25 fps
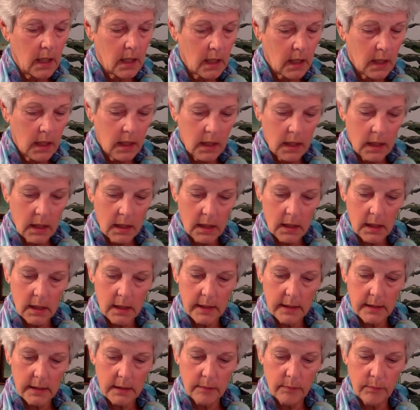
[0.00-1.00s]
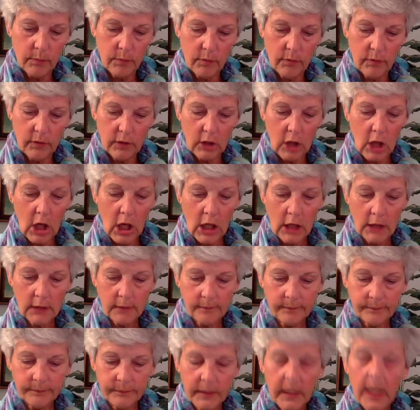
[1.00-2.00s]
Let's move
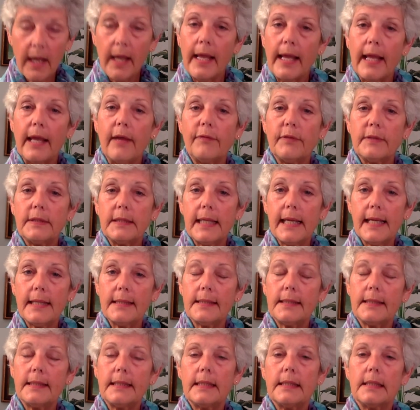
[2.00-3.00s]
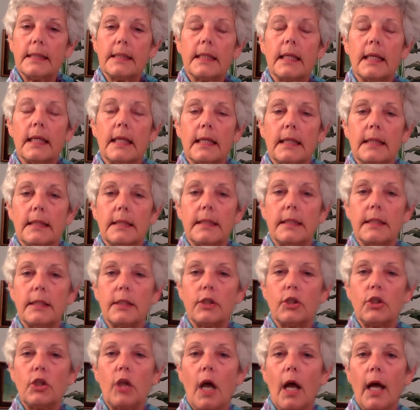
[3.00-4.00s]
along. If a testis does
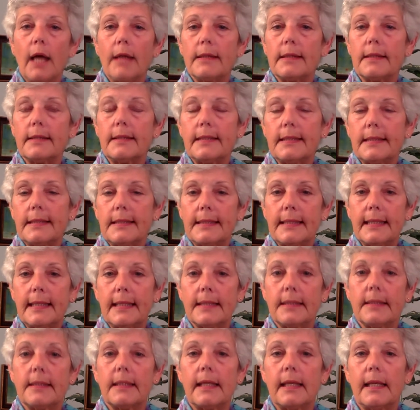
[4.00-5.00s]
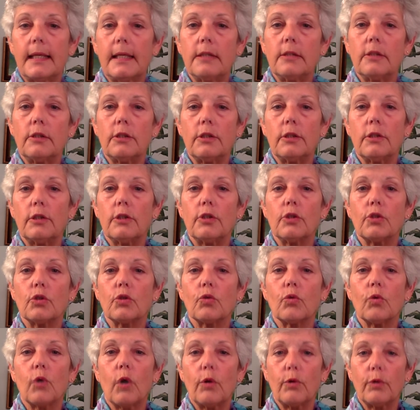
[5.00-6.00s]
not descend into the
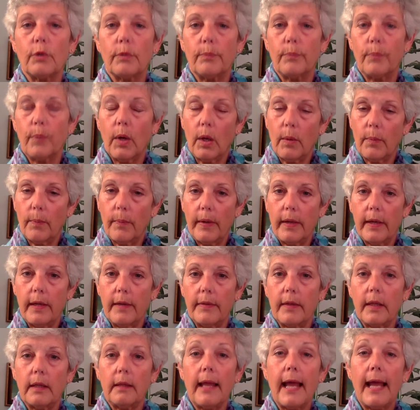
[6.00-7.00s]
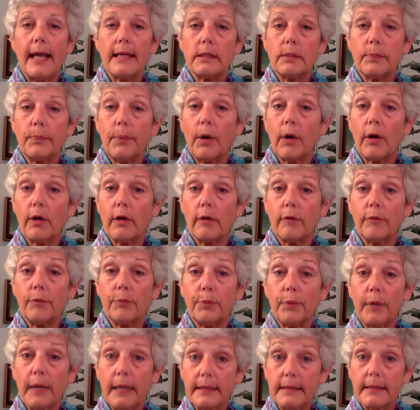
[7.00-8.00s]
scrotum in the last part of
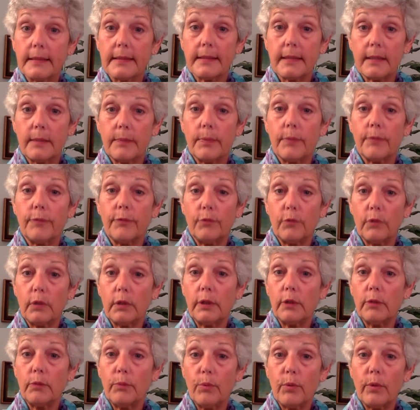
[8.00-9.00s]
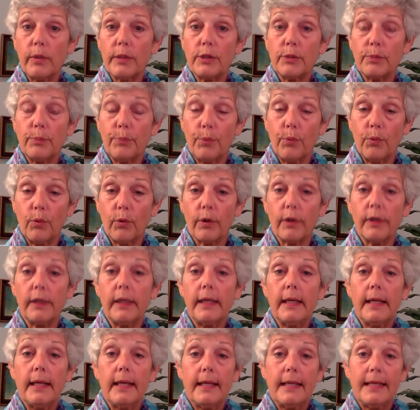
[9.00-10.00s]
pregnancy, before a little boy's born,
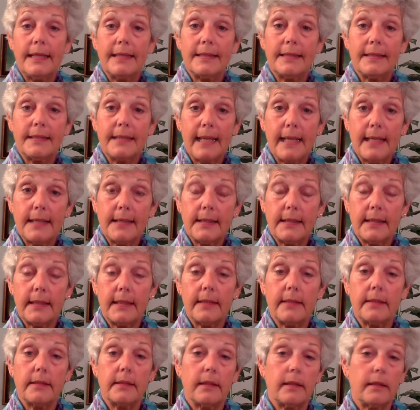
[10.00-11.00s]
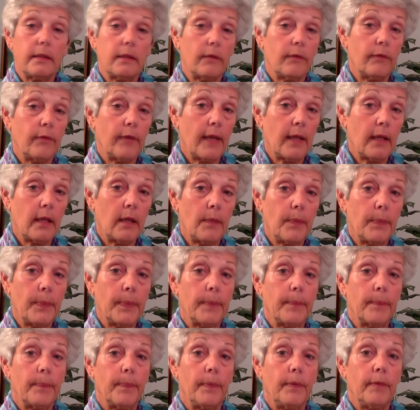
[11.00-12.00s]
his testes that develop
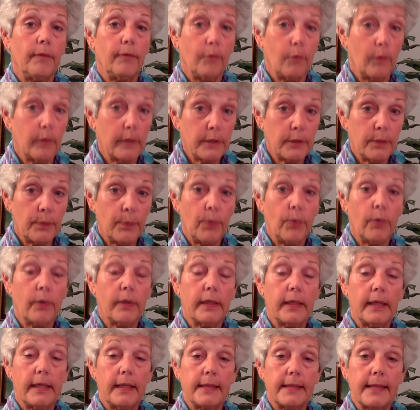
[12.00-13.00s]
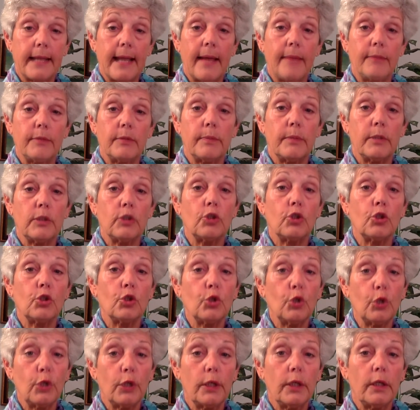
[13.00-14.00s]
before he's born in his abdomen
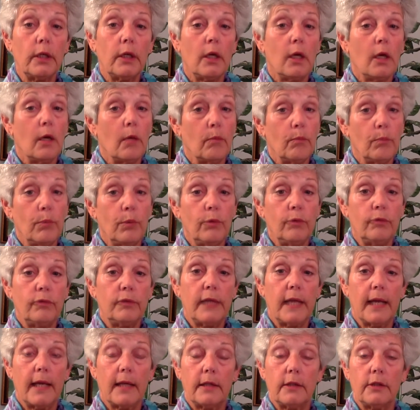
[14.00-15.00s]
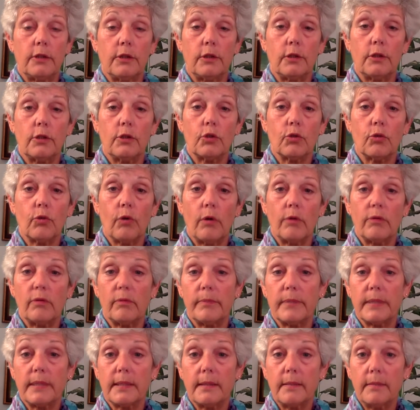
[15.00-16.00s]
should move down into the scrotum,
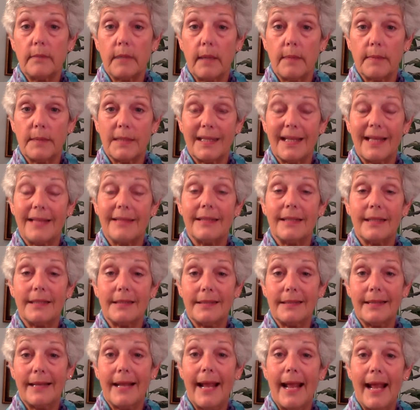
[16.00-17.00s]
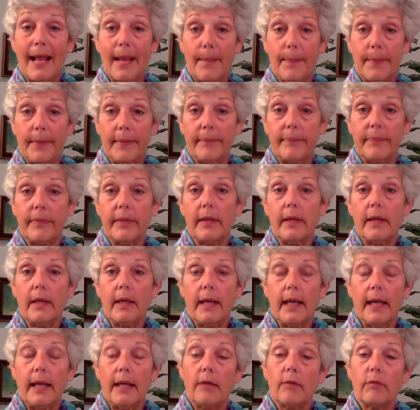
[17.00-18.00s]
but sometimes that doesn't happen,
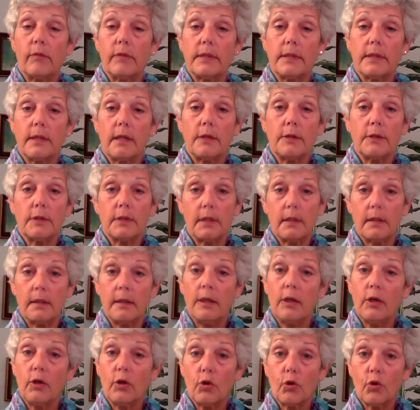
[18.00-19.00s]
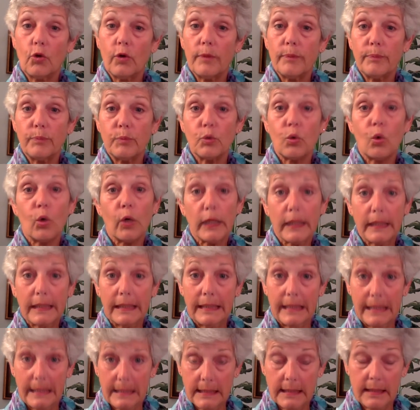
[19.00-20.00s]
and it results in
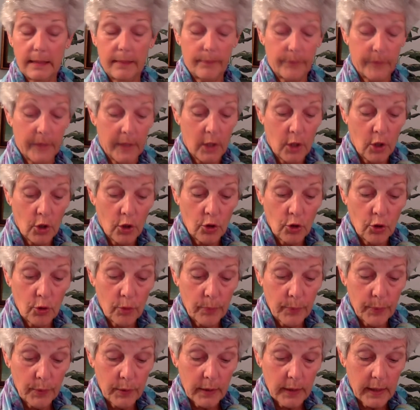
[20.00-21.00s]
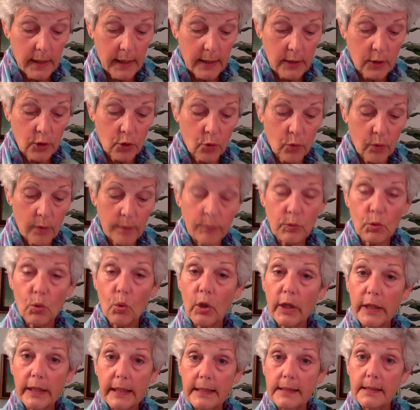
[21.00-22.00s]
cryptorchidism. Your book has
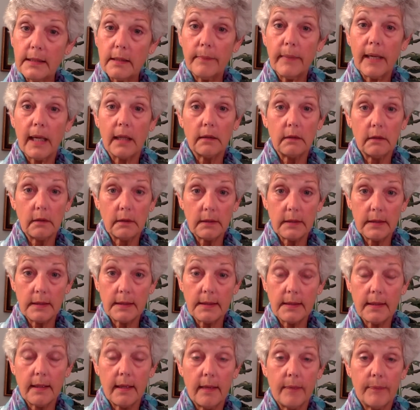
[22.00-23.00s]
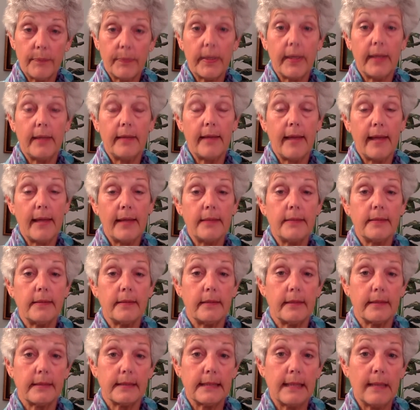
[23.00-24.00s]
cryptorchism. I looked this up, and that is an
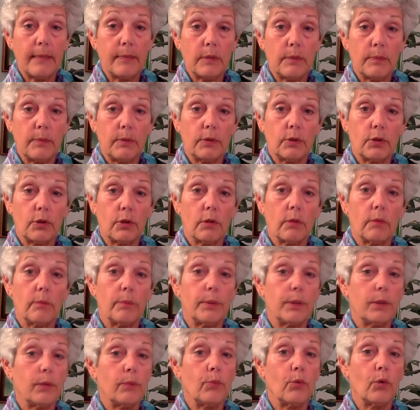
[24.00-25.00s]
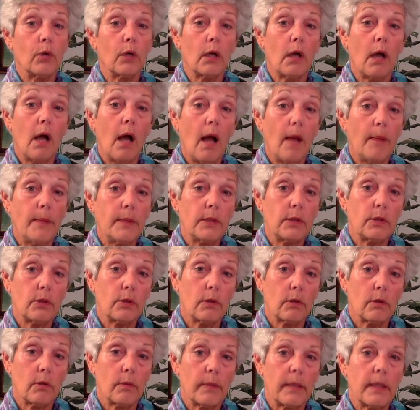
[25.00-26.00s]
acceptable term, but the more common
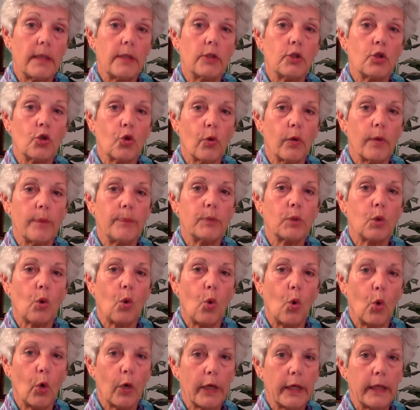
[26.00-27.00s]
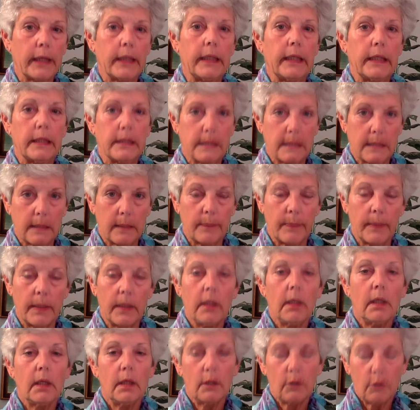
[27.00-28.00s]
term is cryptorchidism.
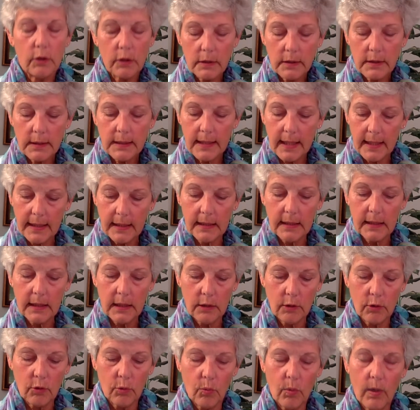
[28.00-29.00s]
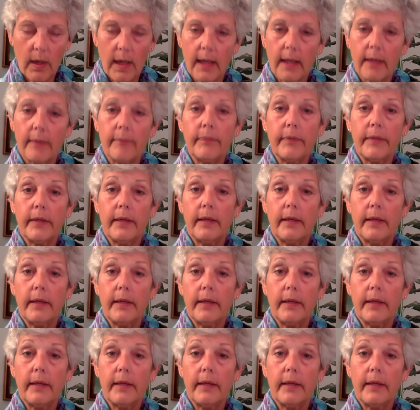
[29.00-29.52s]
You can say it either way.